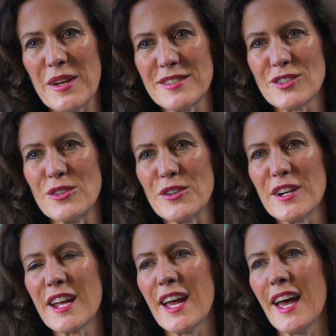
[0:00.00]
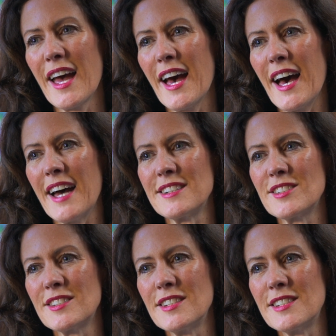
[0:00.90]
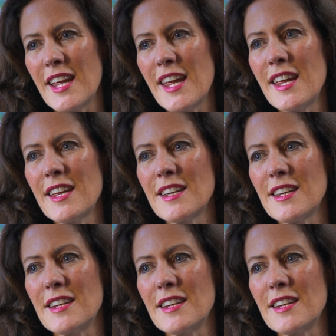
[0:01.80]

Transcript: West Cork, and today